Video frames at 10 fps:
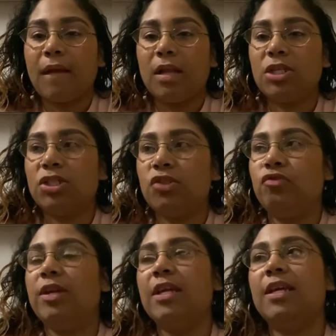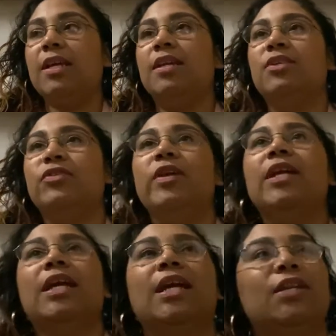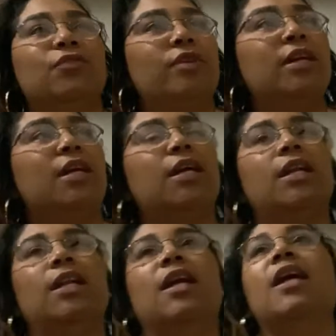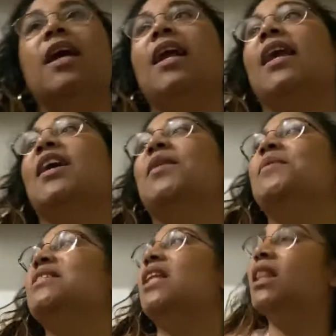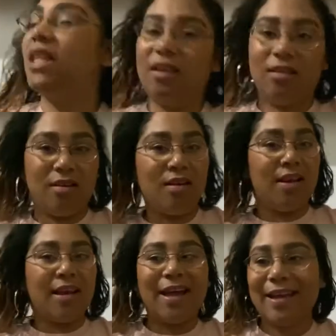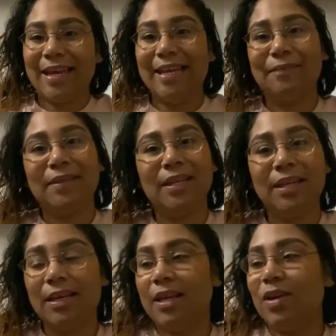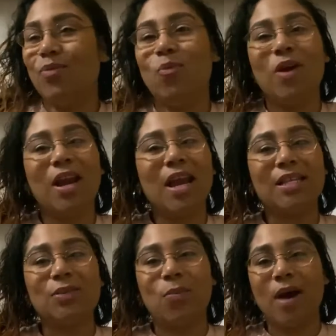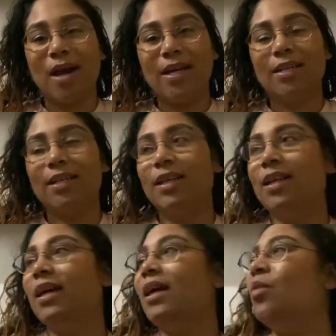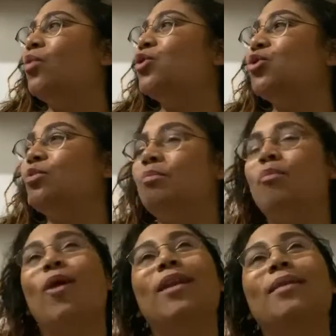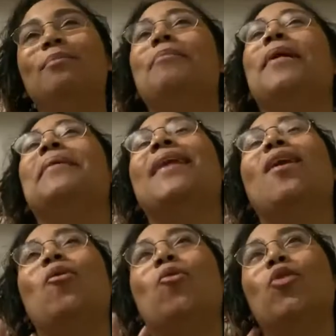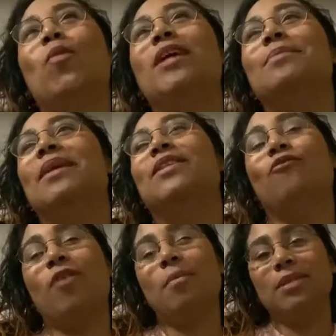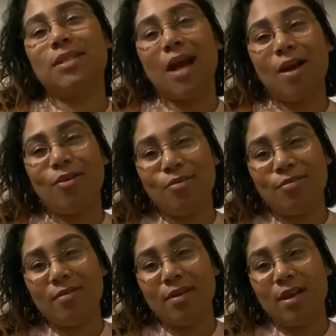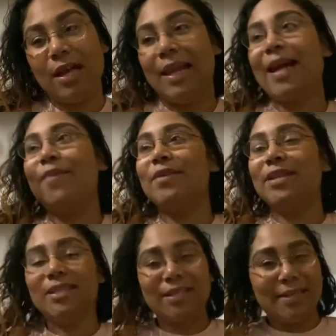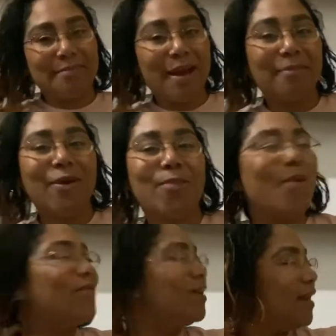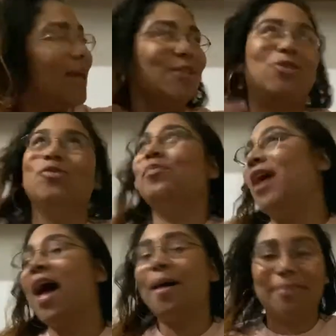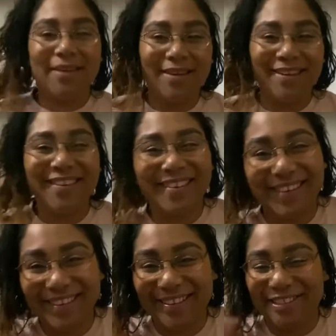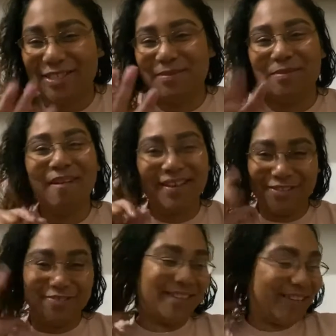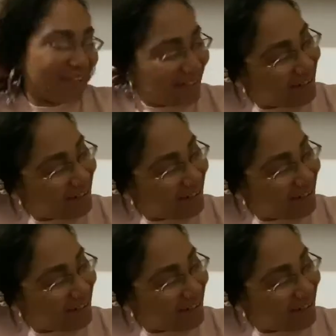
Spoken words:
Just drinking and drinking and drinking like it was nothing. And I can't even, one glass of wine. To one, maybe not all the wine, but like the red Moscato. Like, I already see, man. I'm over here, like, super happy. Just with one drink.